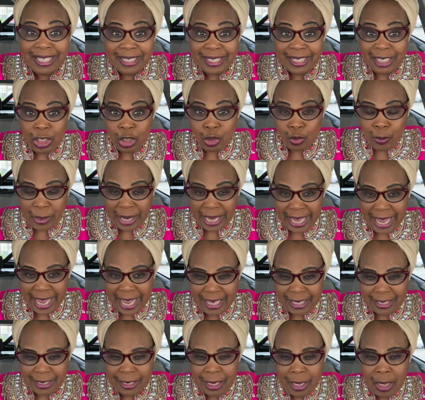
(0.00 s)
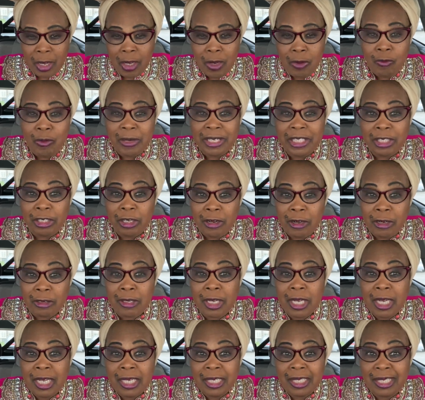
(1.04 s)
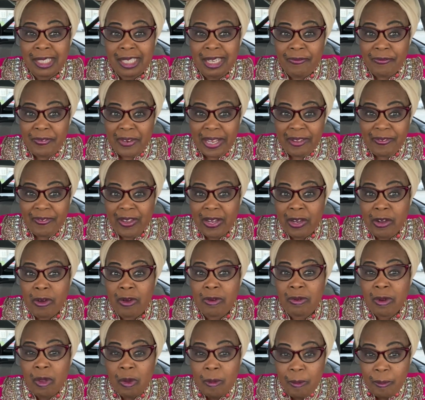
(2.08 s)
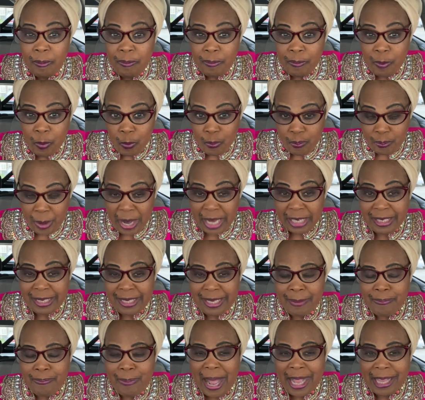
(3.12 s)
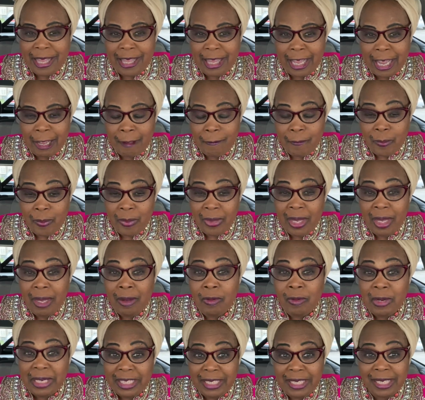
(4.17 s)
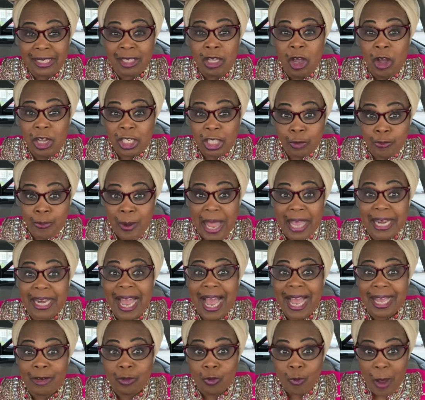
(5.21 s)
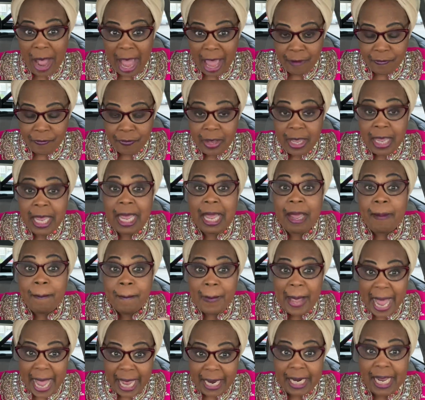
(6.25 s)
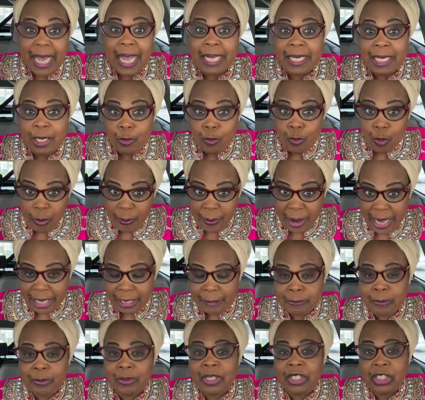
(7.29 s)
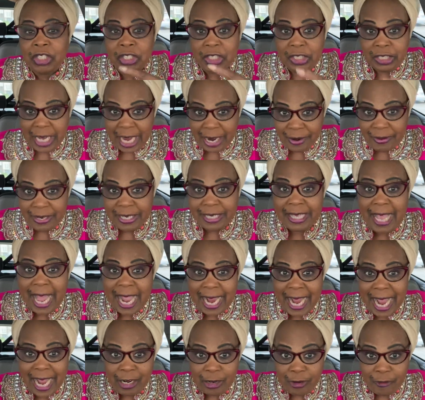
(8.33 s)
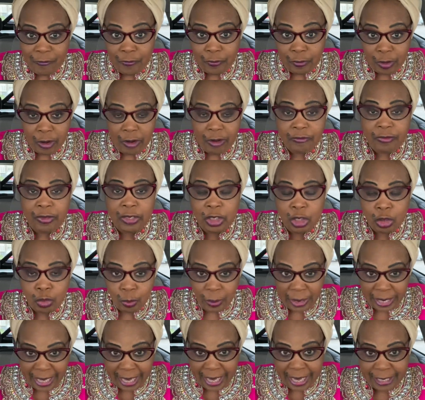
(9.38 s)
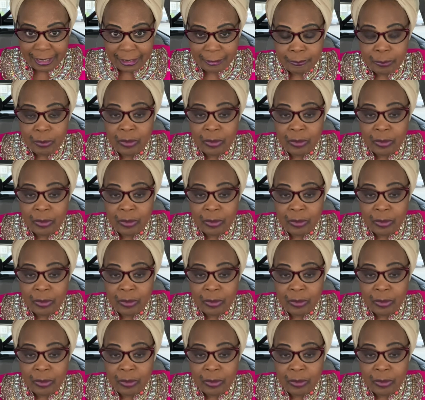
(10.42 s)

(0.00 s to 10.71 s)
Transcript: this weekend with your significant partner, which is husband and wife, a man and a woman, sharing that kind of love this weekend.